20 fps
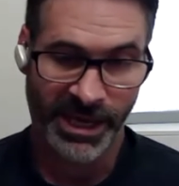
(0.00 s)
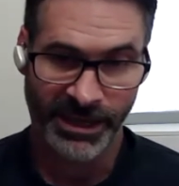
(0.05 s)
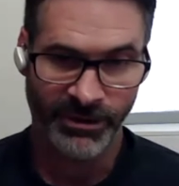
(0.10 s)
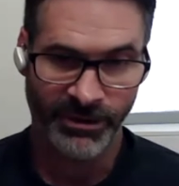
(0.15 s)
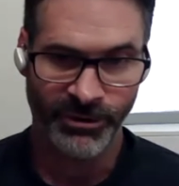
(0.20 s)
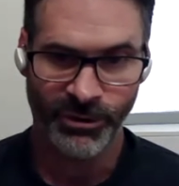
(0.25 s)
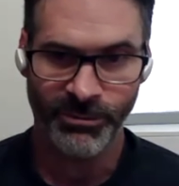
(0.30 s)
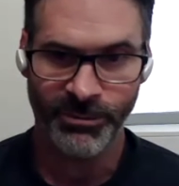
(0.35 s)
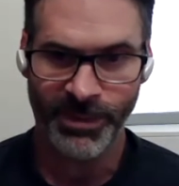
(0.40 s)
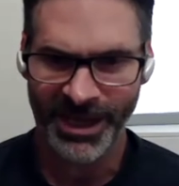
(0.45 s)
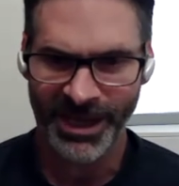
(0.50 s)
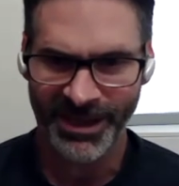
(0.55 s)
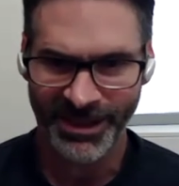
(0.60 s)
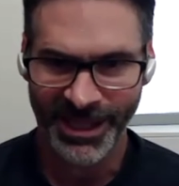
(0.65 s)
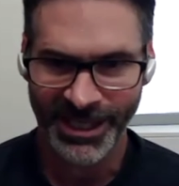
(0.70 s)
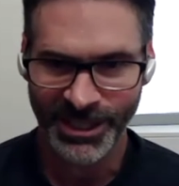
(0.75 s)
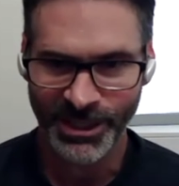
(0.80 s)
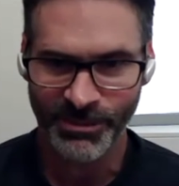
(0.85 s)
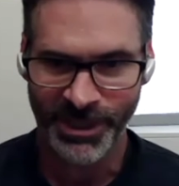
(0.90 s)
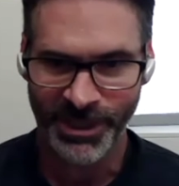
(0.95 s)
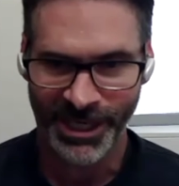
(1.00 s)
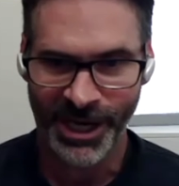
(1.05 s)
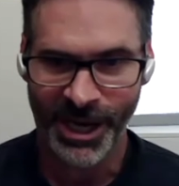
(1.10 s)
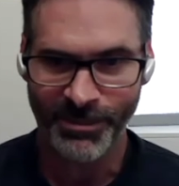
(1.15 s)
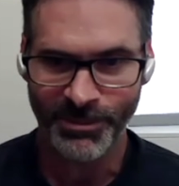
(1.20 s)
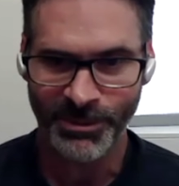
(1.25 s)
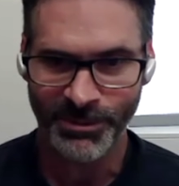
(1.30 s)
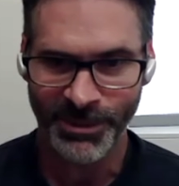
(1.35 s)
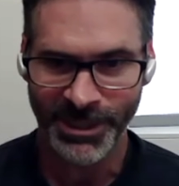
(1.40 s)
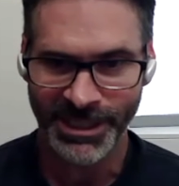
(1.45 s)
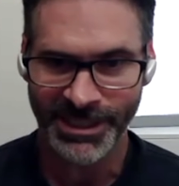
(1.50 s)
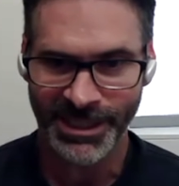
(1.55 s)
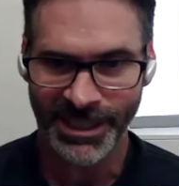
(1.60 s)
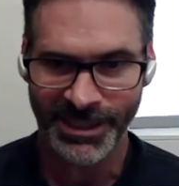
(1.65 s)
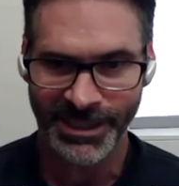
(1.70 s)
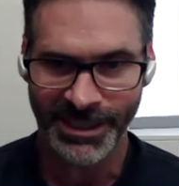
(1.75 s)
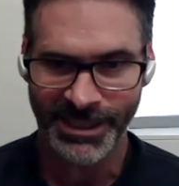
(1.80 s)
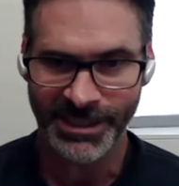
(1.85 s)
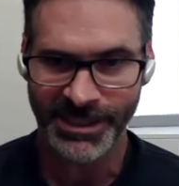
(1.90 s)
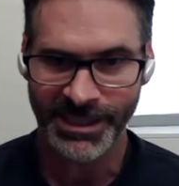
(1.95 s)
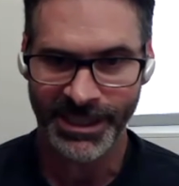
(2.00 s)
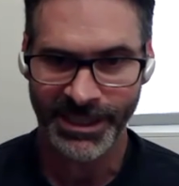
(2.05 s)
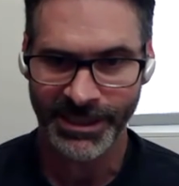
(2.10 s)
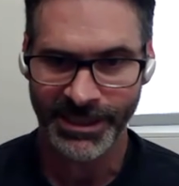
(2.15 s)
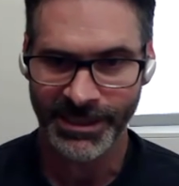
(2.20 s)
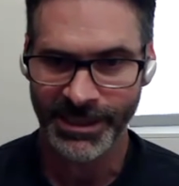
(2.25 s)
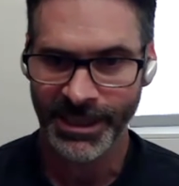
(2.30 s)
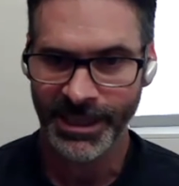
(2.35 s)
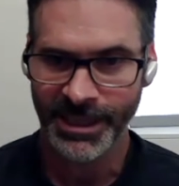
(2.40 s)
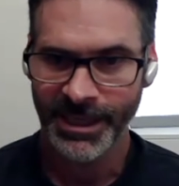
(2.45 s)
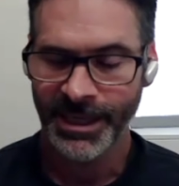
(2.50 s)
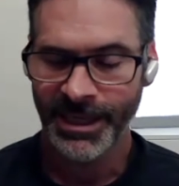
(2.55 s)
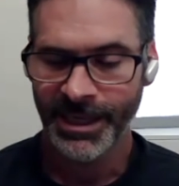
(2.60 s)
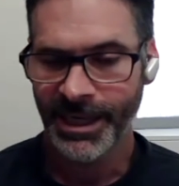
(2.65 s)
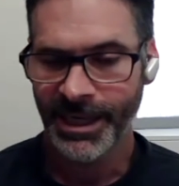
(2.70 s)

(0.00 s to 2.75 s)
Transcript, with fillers: I don't know. I like to be an optimist on these things,